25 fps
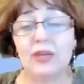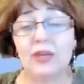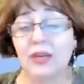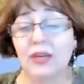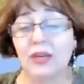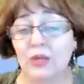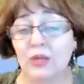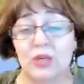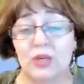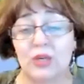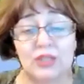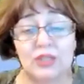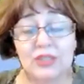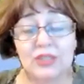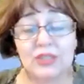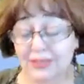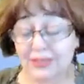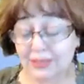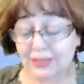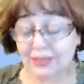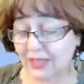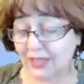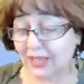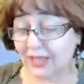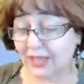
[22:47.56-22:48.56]
early
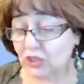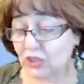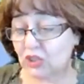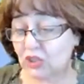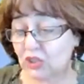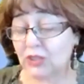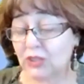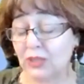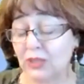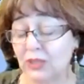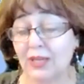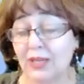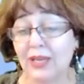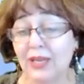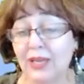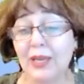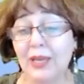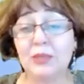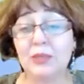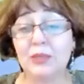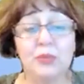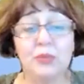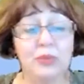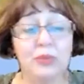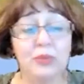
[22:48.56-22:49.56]
stage,
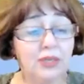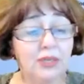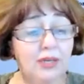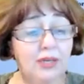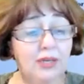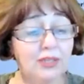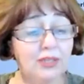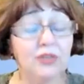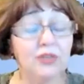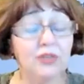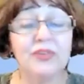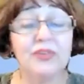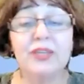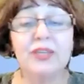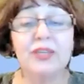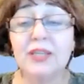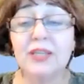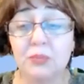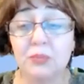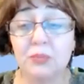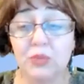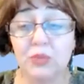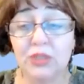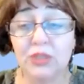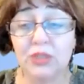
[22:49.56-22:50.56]
and we kind of in
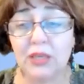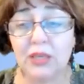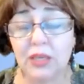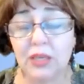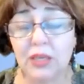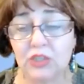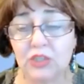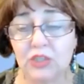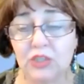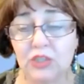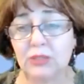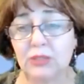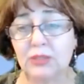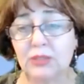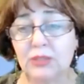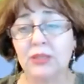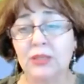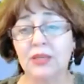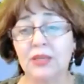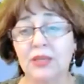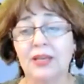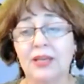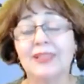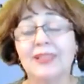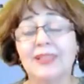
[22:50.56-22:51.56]
communication,
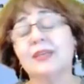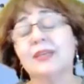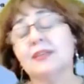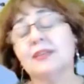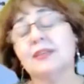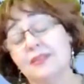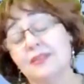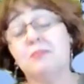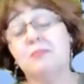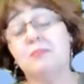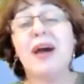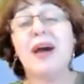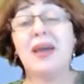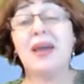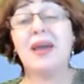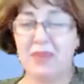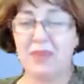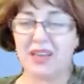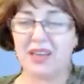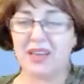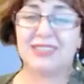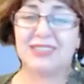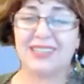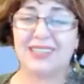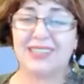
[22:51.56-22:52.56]
like my
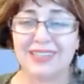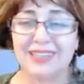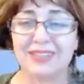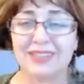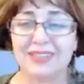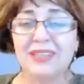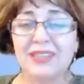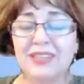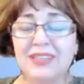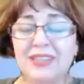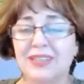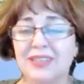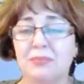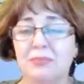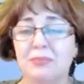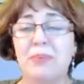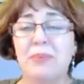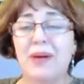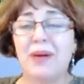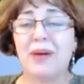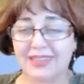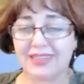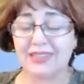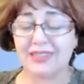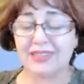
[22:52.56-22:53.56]
Mexican
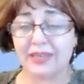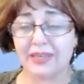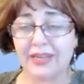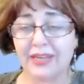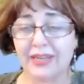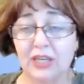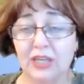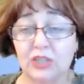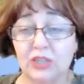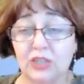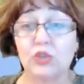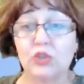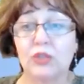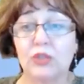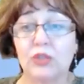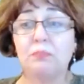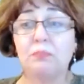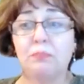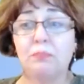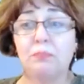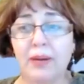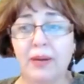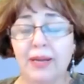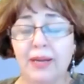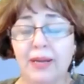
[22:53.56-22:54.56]
partner actually,
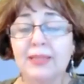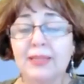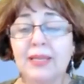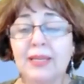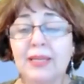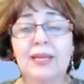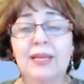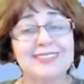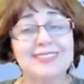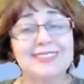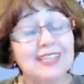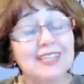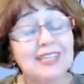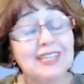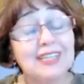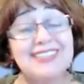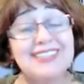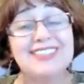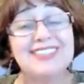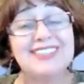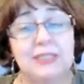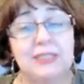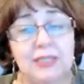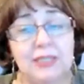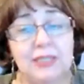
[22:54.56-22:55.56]
but they
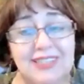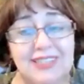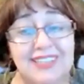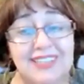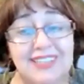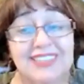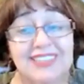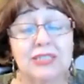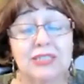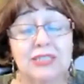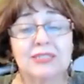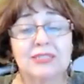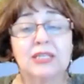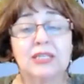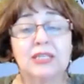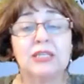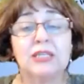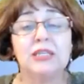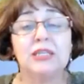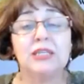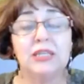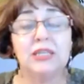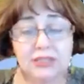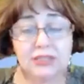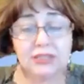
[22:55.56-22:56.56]
see that there is an
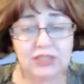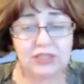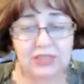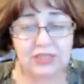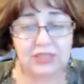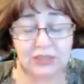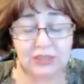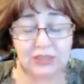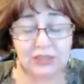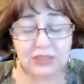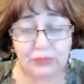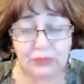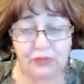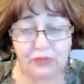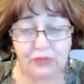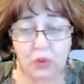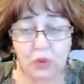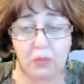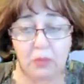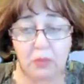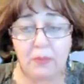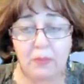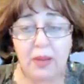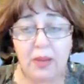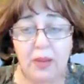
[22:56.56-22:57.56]
interest
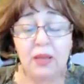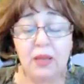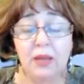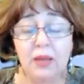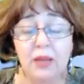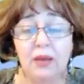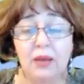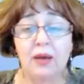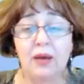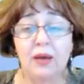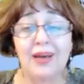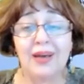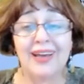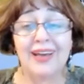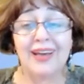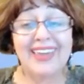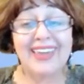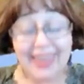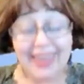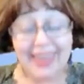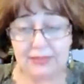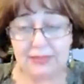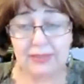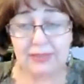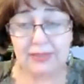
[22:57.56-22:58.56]
from
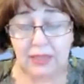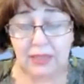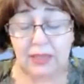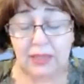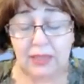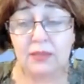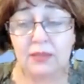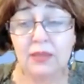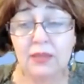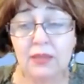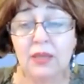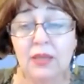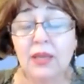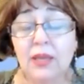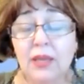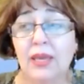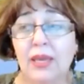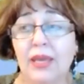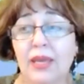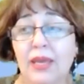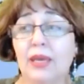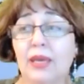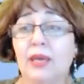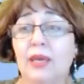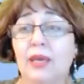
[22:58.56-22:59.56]
Canada,
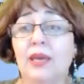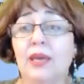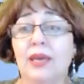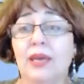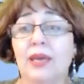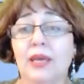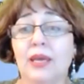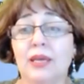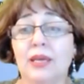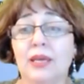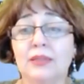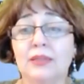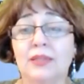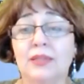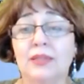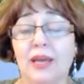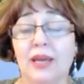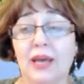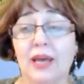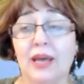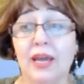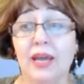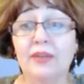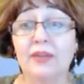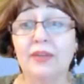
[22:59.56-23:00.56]
and
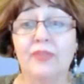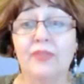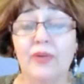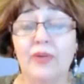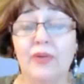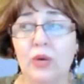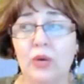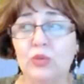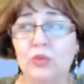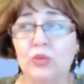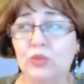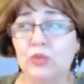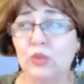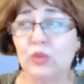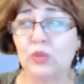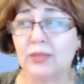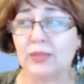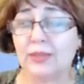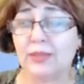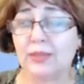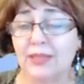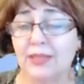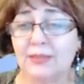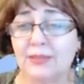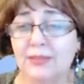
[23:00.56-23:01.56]
I found
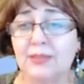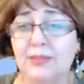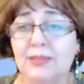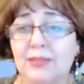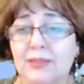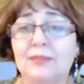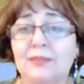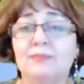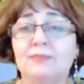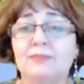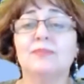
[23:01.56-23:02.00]
already,